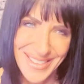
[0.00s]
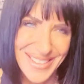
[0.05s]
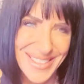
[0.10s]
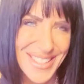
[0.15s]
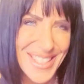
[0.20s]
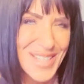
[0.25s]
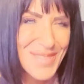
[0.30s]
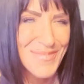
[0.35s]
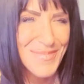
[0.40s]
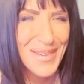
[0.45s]

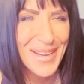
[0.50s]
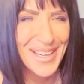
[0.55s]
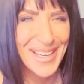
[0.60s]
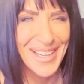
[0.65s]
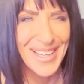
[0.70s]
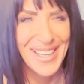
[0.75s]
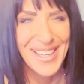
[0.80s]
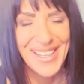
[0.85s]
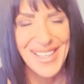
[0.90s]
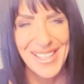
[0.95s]

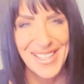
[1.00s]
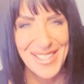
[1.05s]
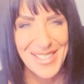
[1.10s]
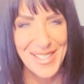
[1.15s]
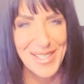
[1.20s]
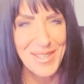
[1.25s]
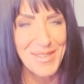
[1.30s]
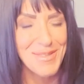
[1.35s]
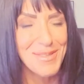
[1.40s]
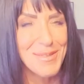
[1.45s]
competing,
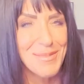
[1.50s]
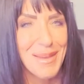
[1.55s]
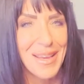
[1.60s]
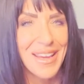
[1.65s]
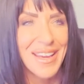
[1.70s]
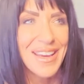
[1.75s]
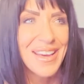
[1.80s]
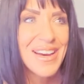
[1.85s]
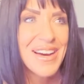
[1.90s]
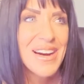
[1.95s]
excuse
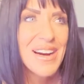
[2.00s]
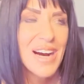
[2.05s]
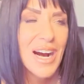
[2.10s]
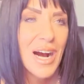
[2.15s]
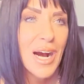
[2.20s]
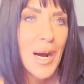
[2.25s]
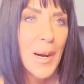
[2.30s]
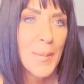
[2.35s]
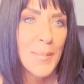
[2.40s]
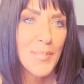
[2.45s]
me,
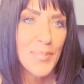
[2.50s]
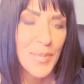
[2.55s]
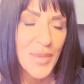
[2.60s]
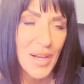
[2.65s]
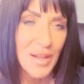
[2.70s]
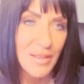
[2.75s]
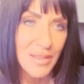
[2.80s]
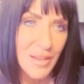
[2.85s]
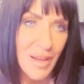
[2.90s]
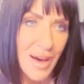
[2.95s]
um,
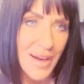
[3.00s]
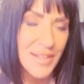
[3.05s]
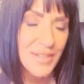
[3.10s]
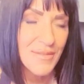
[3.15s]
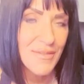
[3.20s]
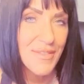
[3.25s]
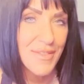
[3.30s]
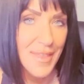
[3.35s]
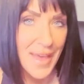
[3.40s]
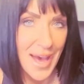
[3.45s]
a lot
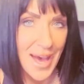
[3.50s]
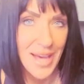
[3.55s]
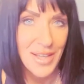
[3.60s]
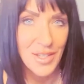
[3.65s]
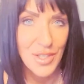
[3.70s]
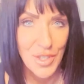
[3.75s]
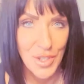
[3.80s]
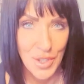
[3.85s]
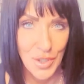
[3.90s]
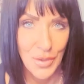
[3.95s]
of
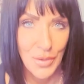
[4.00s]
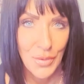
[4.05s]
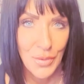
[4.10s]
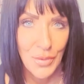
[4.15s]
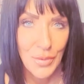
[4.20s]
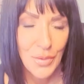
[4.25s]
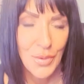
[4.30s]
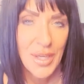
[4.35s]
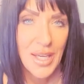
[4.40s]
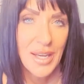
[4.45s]
that
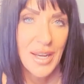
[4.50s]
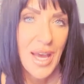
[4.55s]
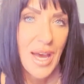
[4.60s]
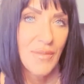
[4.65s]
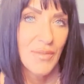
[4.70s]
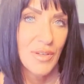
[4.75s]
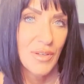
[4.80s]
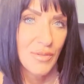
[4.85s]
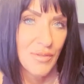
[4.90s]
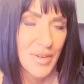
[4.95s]
too can
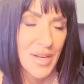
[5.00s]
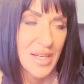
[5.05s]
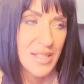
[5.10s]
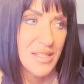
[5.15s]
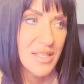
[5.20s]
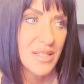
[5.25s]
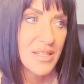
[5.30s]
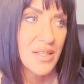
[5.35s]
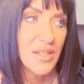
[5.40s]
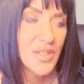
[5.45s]
have an
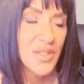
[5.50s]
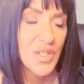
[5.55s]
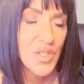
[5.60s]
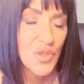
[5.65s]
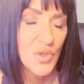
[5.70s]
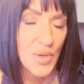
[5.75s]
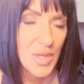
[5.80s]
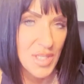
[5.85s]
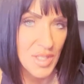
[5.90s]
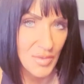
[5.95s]
effect. A, a,
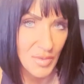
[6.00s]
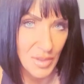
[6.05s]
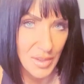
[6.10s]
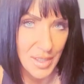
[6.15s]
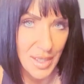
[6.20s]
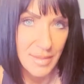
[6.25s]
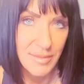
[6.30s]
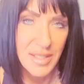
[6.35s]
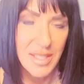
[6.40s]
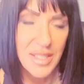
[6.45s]
stressful
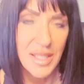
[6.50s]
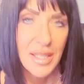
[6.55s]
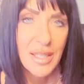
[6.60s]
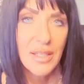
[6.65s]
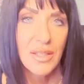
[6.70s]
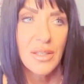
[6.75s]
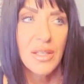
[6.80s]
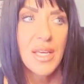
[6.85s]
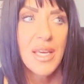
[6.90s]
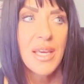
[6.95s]

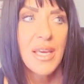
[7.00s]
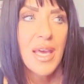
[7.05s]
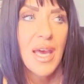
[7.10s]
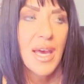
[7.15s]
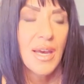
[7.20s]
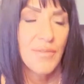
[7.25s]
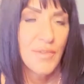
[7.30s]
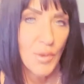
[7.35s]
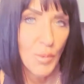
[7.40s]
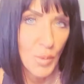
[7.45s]
lifestyle,
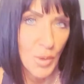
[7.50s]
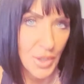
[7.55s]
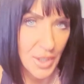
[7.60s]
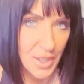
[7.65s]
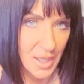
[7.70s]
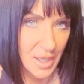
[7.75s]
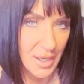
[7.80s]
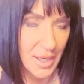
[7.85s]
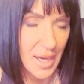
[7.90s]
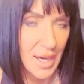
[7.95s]
heavy
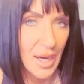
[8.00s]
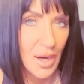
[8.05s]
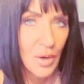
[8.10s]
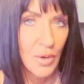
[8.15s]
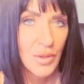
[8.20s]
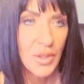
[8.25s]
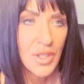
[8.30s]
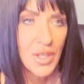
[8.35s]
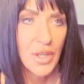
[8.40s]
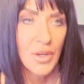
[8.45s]
working
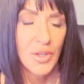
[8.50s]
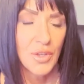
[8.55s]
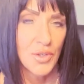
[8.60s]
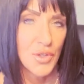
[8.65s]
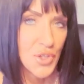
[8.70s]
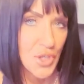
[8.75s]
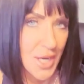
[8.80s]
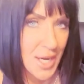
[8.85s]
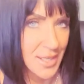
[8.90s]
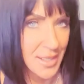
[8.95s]
out, you know, you're
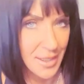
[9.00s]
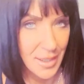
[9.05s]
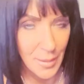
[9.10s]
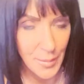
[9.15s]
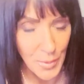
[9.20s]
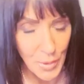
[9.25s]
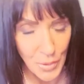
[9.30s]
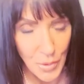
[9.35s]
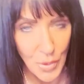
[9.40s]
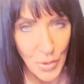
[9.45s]
jacking
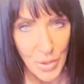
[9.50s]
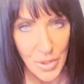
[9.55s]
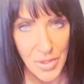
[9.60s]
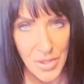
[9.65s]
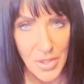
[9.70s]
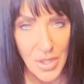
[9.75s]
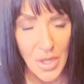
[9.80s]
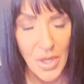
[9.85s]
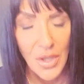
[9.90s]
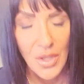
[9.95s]
up your
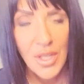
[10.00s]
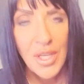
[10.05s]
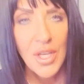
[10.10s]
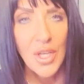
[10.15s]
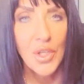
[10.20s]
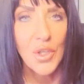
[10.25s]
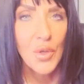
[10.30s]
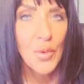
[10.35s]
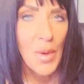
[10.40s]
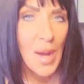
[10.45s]
cortisol,
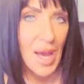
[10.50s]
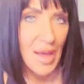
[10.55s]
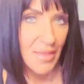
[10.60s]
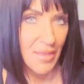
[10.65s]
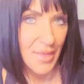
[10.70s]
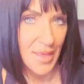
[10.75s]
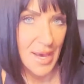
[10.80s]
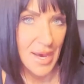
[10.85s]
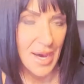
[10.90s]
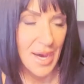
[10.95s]
you
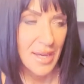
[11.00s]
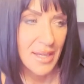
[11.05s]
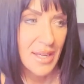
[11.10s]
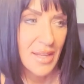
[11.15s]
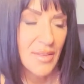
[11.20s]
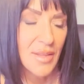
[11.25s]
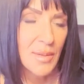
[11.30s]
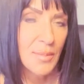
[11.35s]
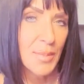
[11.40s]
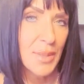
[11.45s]
add that,
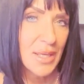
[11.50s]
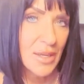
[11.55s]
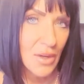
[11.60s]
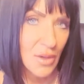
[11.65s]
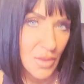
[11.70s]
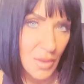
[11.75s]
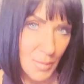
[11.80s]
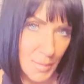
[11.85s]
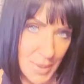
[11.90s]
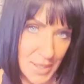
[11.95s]
and then being
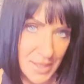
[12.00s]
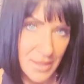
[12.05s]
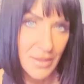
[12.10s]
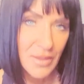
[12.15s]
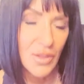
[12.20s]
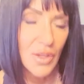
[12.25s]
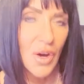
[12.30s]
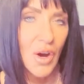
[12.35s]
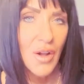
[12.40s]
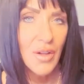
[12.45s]
on the
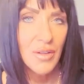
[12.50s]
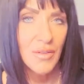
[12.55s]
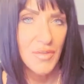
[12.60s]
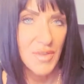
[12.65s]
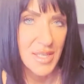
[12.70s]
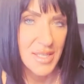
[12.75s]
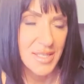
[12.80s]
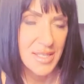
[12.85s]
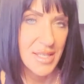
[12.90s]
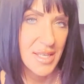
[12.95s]
pill, all of
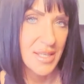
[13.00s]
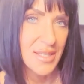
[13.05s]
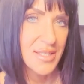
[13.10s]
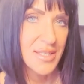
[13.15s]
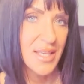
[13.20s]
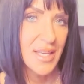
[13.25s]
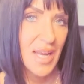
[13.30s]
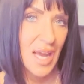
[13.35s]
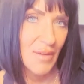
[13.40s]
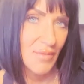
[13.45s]
these things
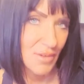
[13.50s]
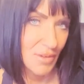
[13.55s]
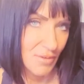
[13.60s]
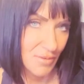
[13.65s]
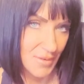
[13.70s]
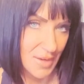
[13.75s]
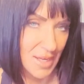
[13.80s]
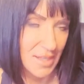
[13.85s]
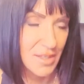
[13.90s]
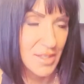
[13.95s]
can have an
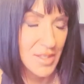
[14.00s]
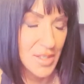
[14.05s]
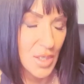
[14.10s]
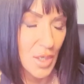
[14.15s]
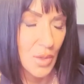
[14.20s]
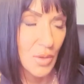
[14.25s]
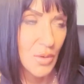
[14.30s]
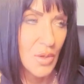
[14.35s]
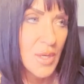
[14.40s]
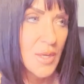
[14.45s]
effect.
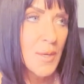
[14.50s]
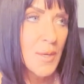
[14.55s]
So,